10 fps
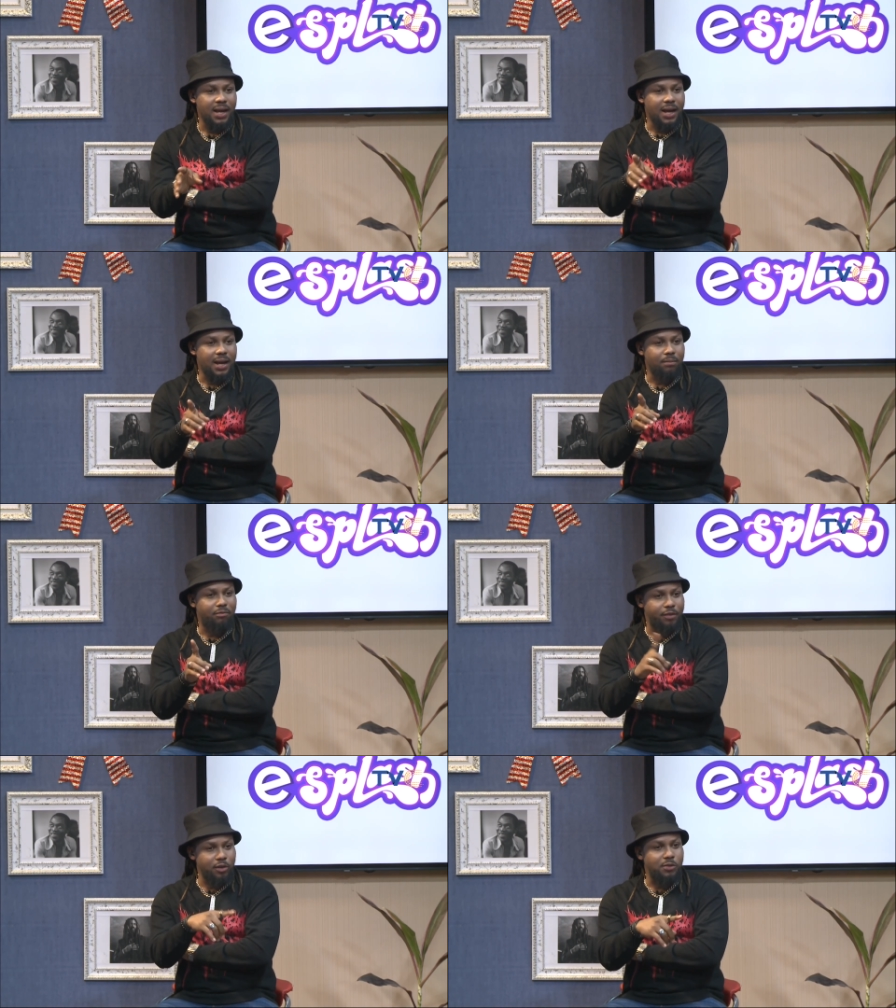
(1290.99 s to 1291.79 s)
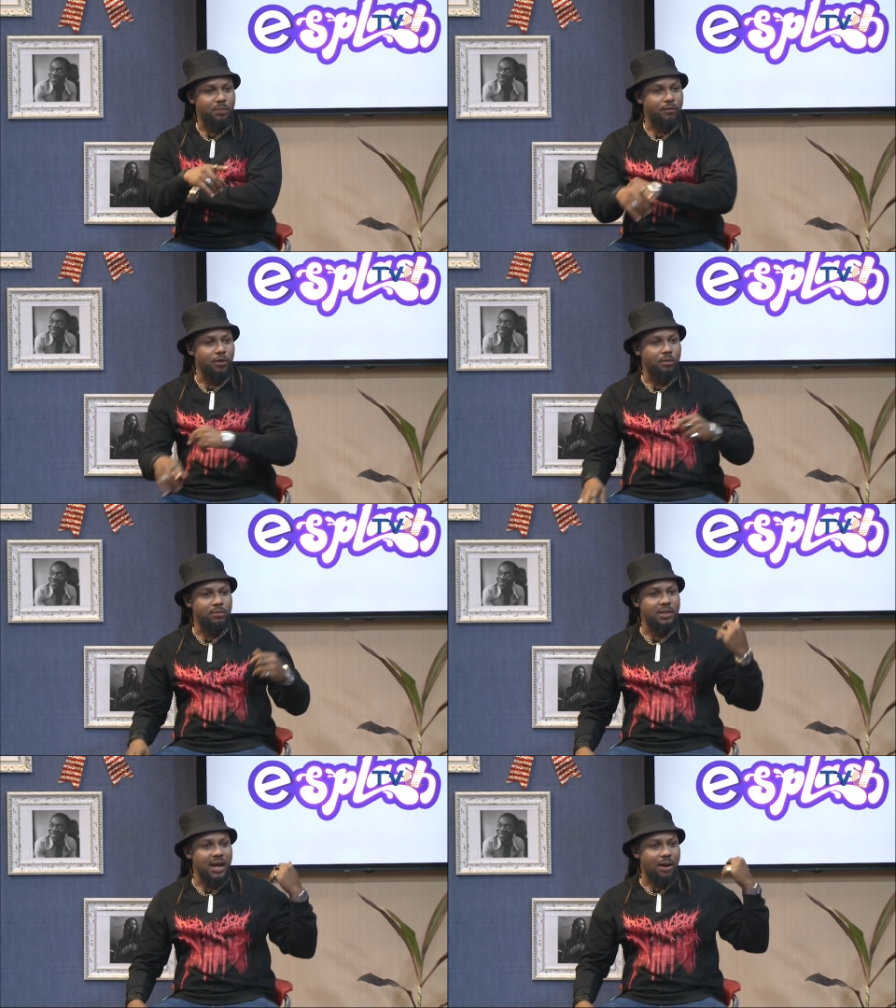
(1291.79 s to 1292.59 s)
Um, Fields
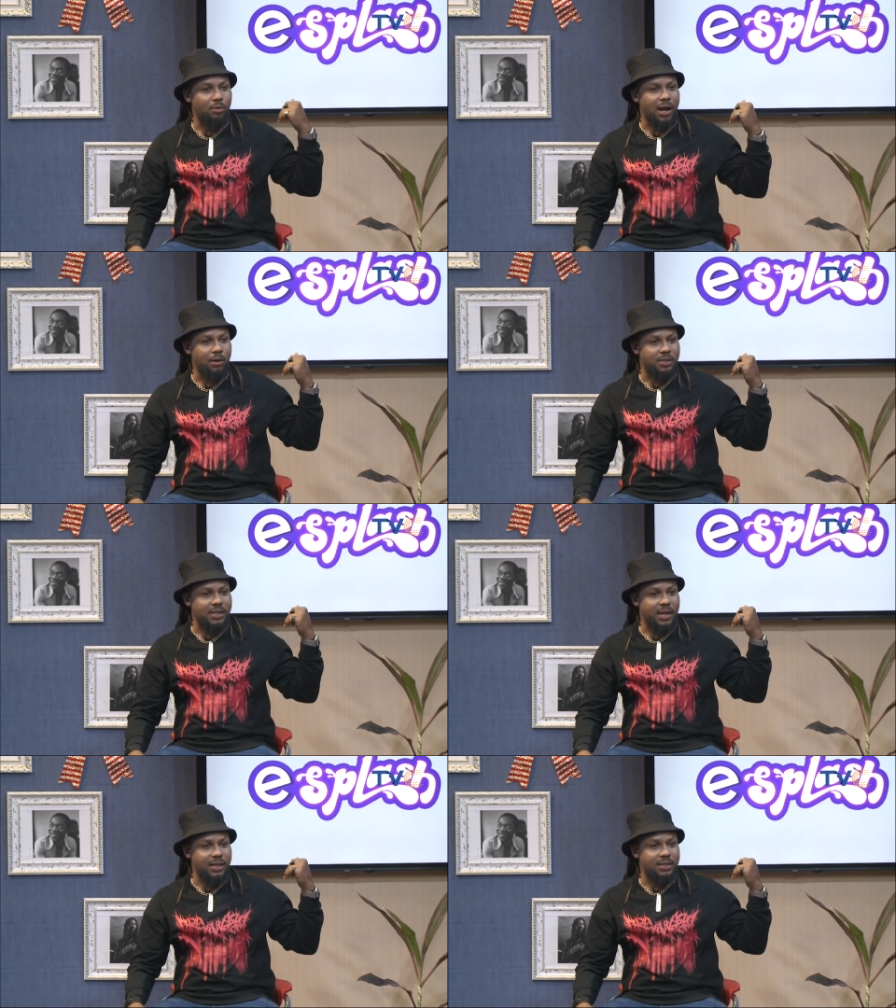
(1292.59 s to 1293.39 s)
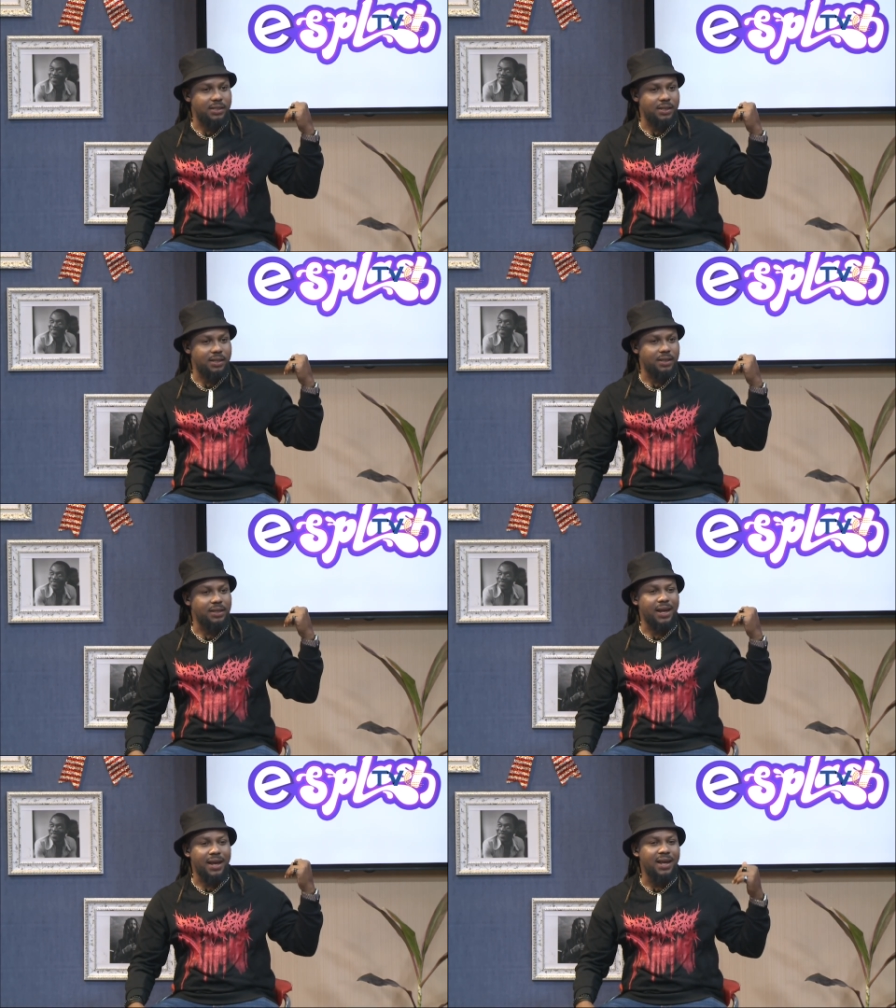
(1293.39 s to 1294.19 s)
performed uh, outside. Yes.
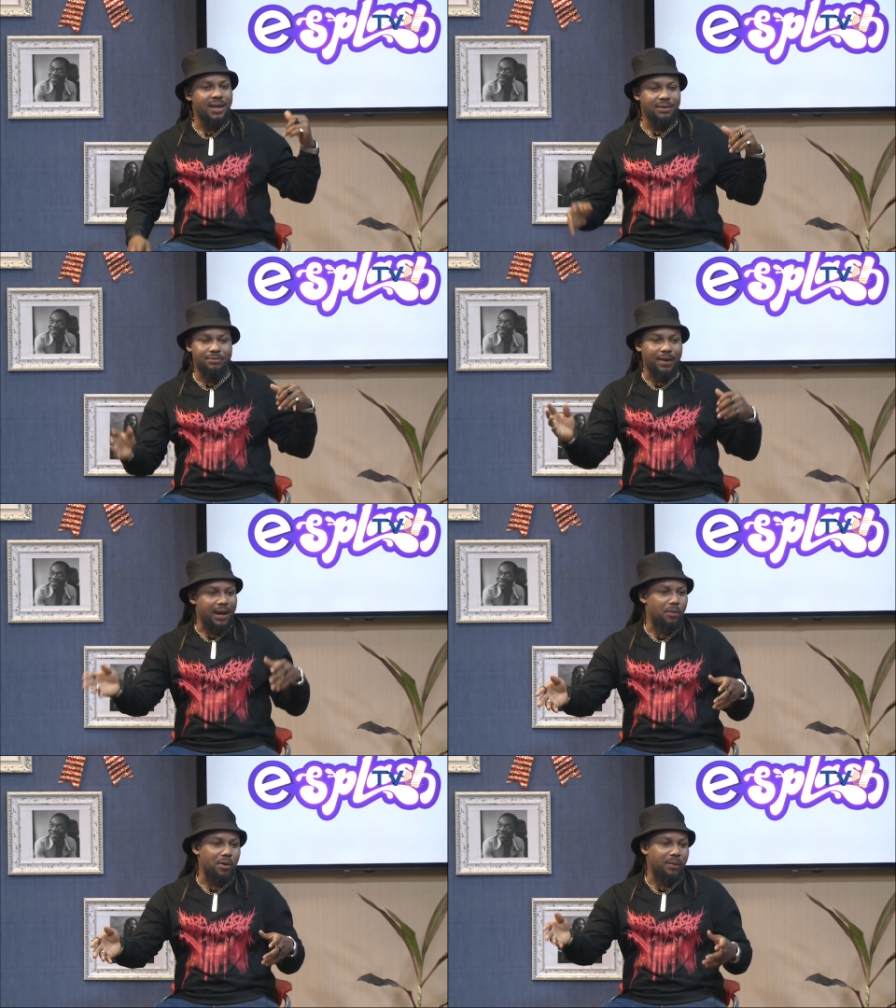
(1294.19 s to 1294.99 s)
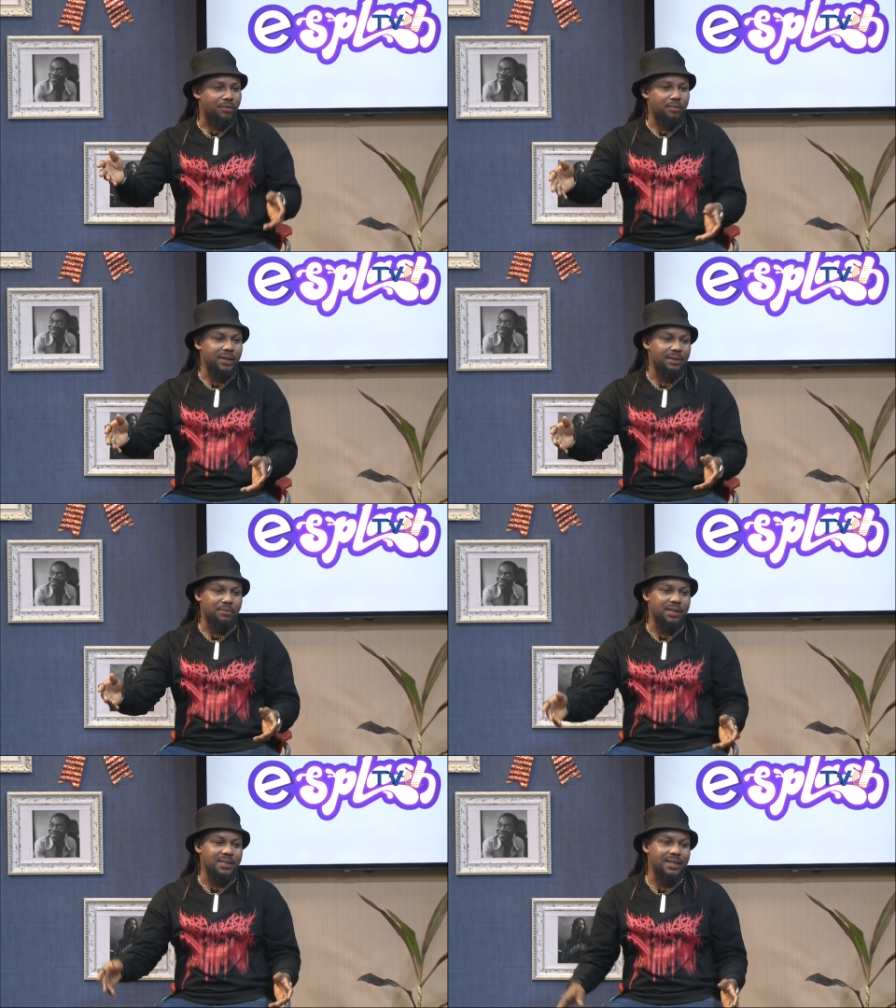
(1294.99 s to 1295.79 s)
Yeah. Fireboy performing on the
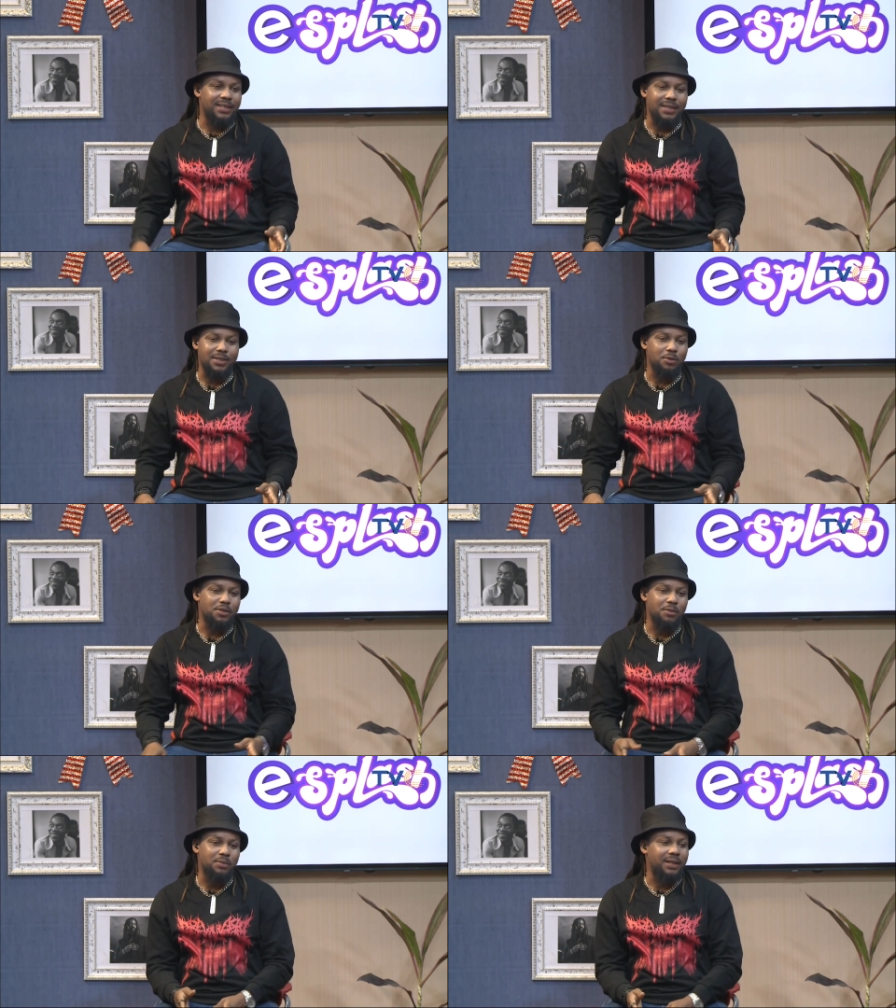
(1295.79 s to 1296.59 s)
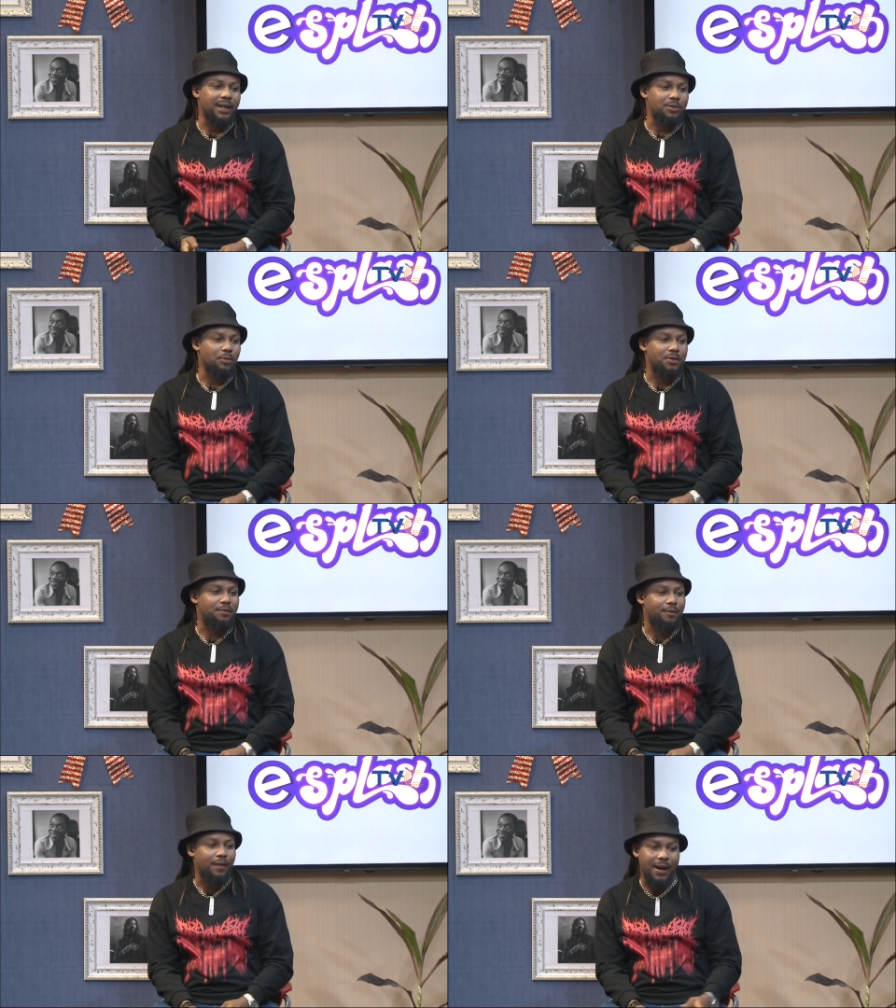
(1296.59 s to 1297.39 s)
main stage, okay. and this was something that was
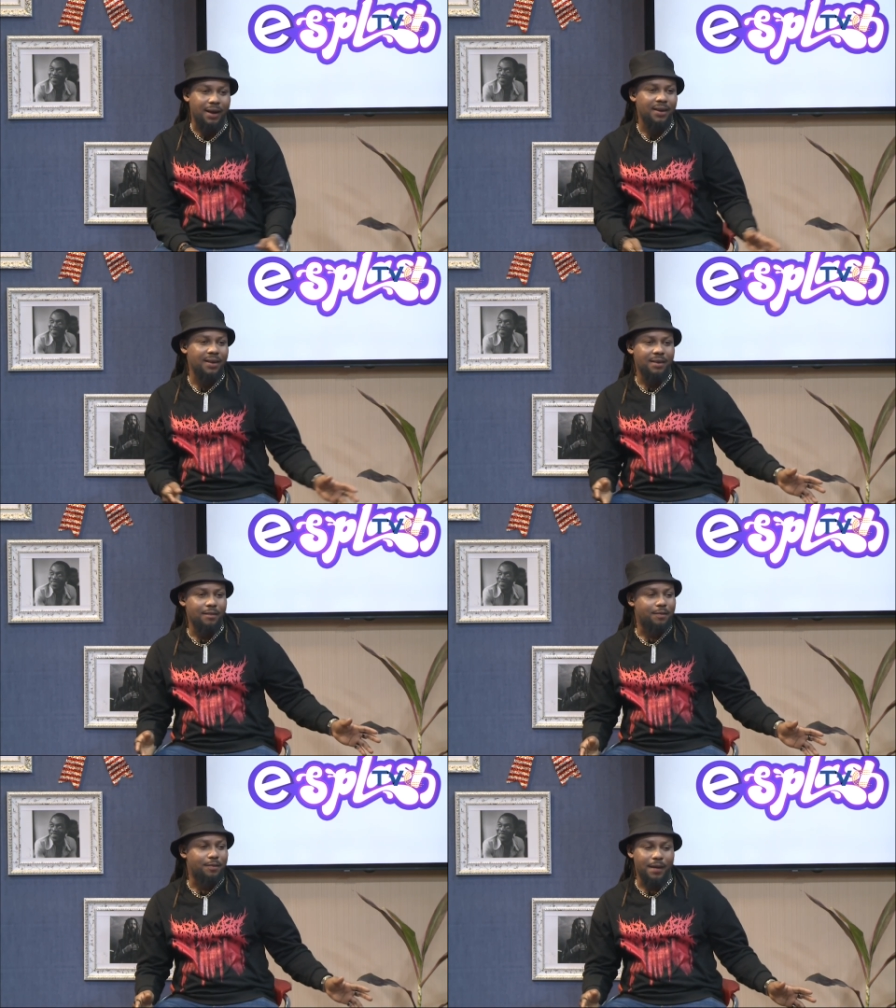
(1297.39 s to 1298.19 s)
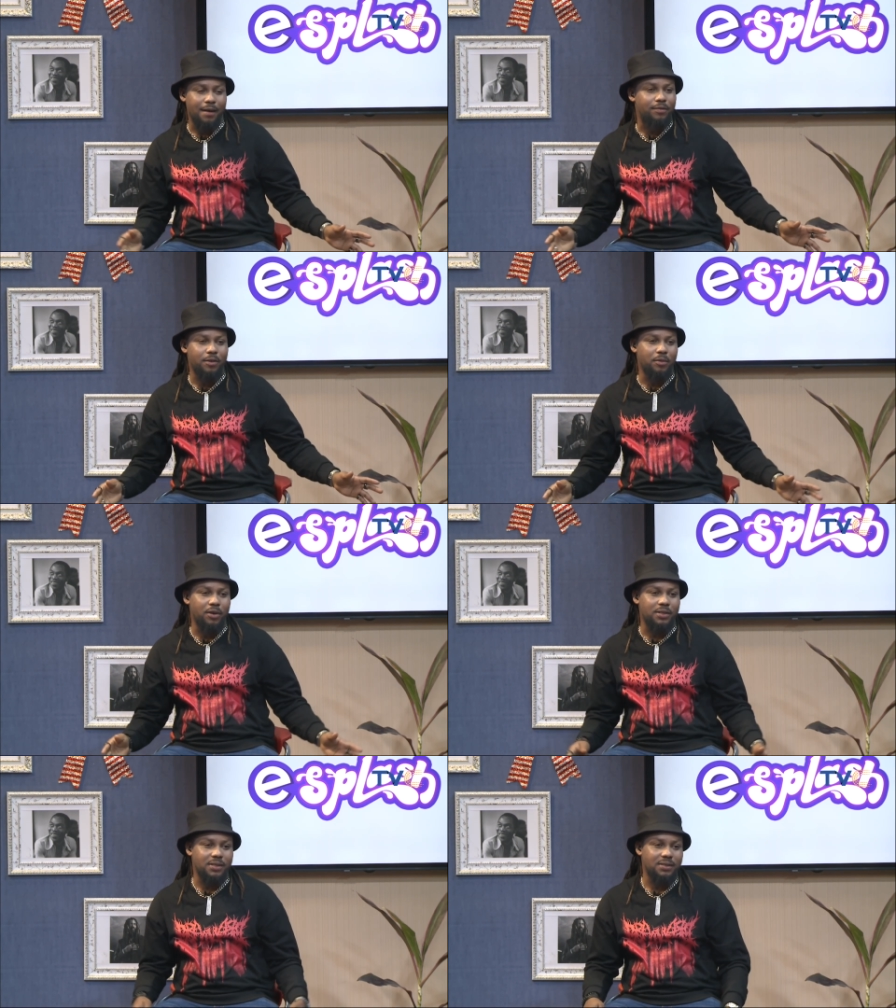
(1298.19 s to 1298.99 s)
far, Absolutely. far from Something
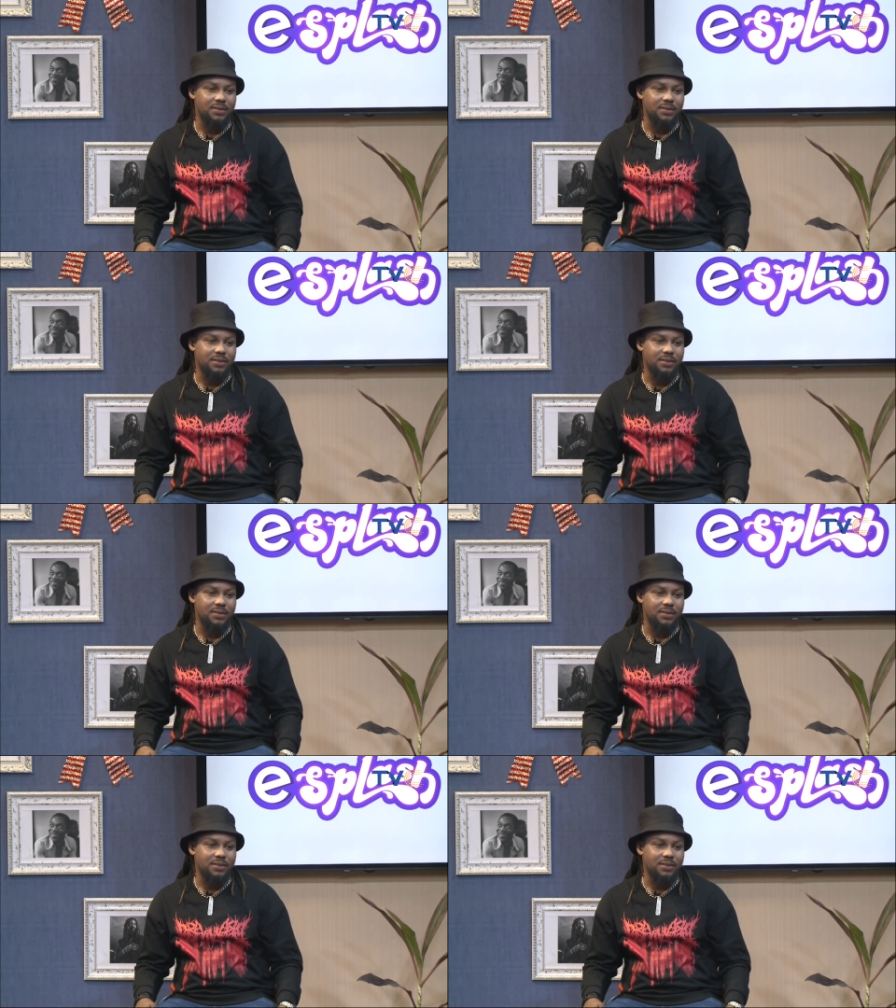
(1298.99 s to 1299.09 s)
us. we've been